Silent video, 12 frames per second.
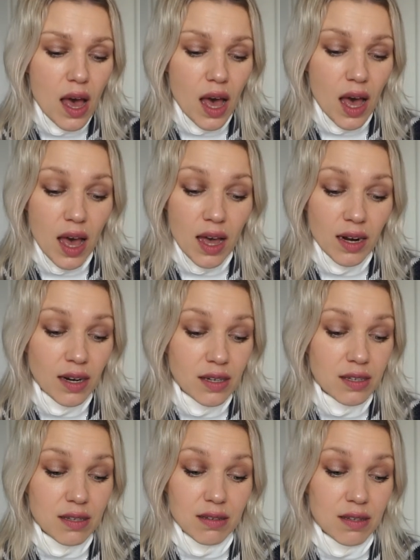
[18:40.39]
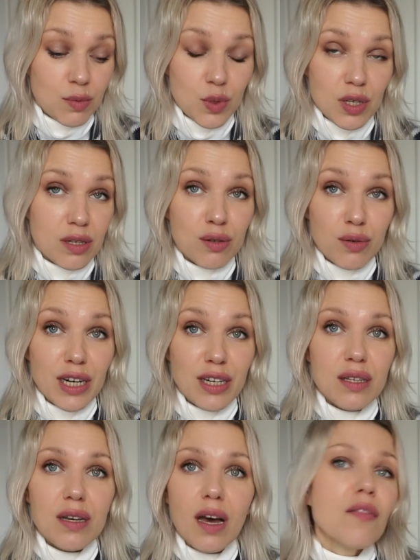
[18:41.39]
And I just, there was a great
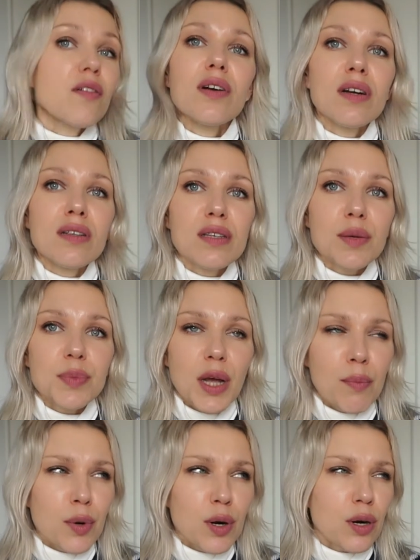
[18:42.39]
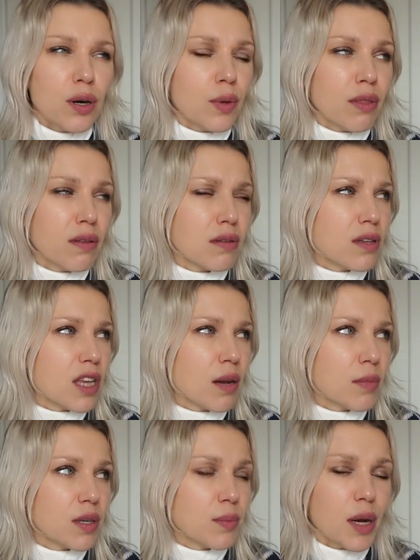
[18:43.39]
discovery in September, when they sent
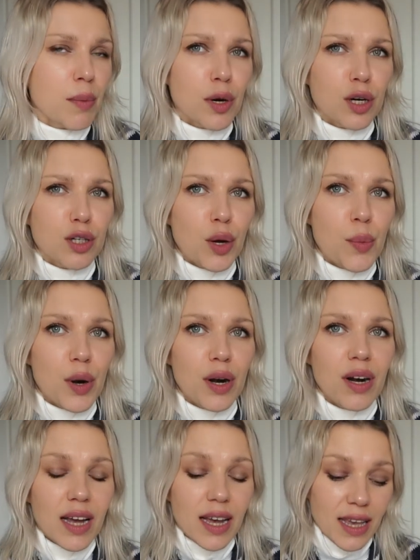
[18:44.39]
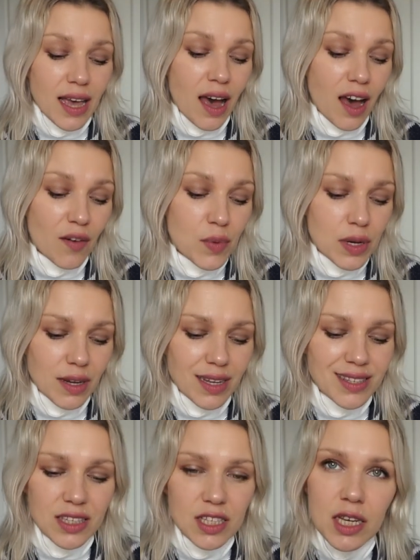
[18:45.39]
me September, October. Yeah, I've been,
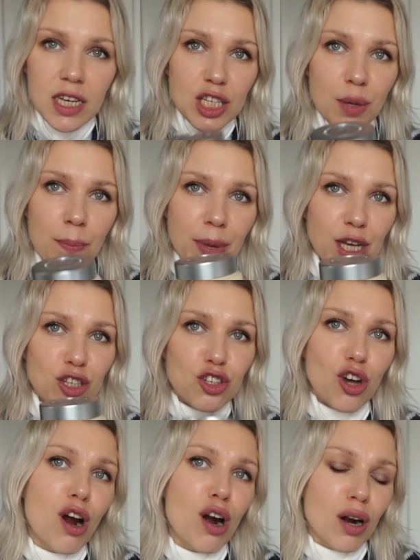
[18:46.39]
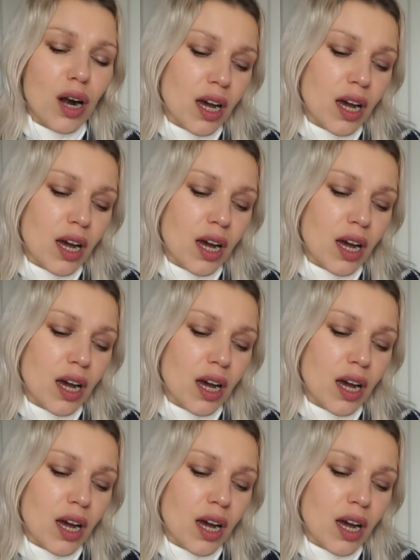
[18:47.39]
it's such a big jar.